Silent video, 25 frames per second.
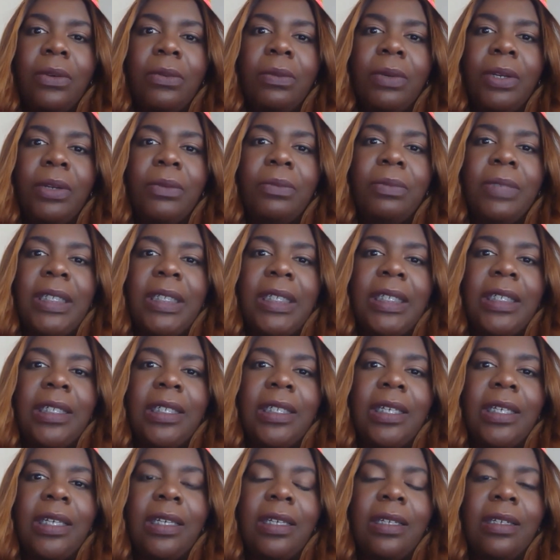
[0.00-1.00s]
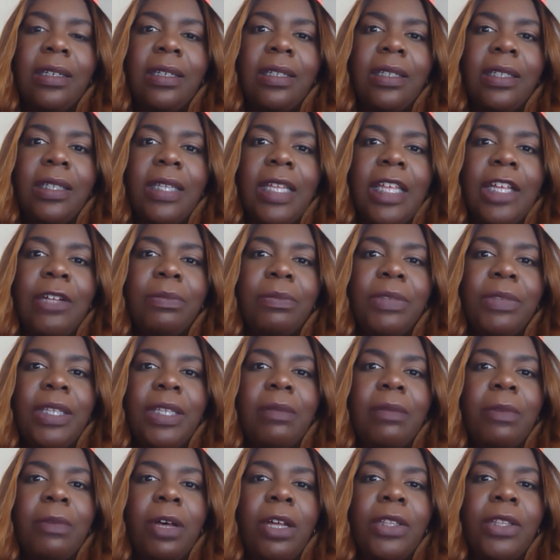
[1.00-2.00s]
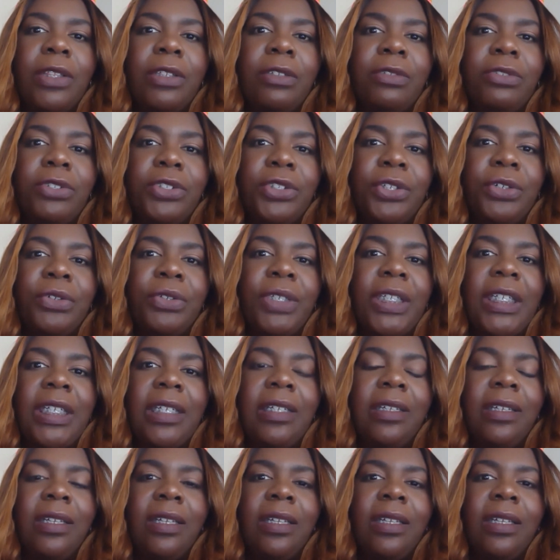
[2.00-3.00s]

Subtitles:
where we can help them on their journey